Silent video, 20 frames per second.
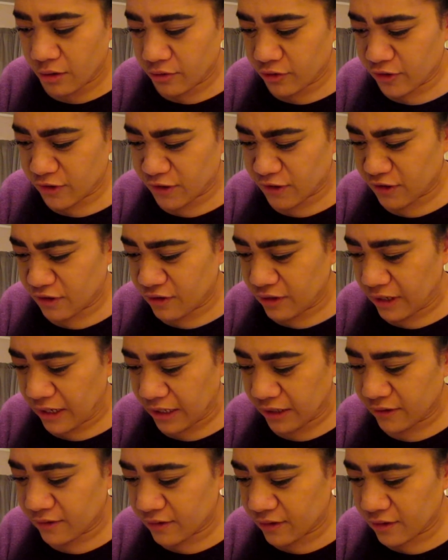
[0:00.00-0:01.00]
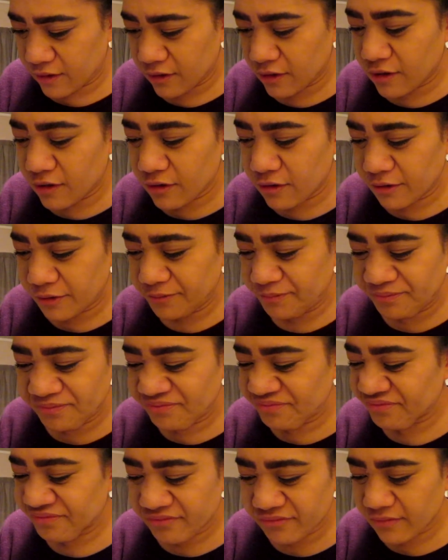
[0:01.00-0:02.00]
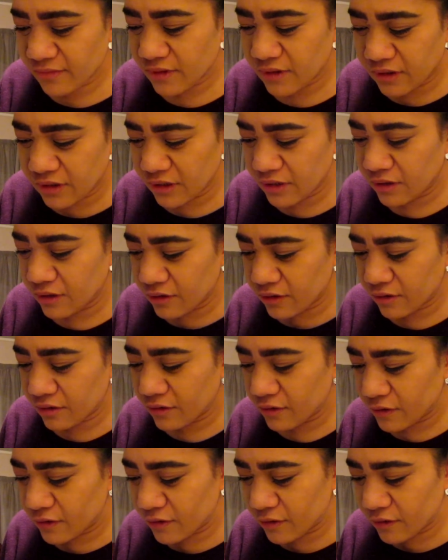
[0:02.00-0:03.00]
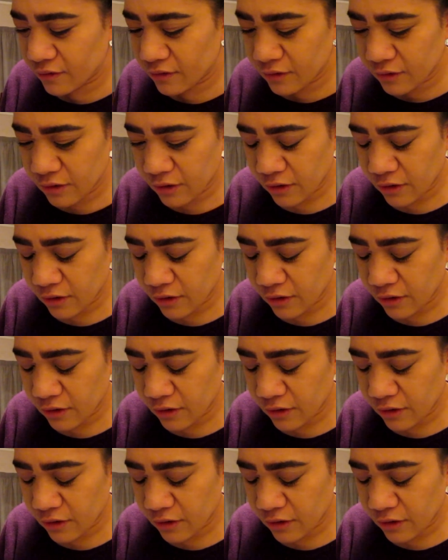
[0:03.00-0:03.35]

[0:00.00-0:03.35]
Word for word: Just lazy din-dins.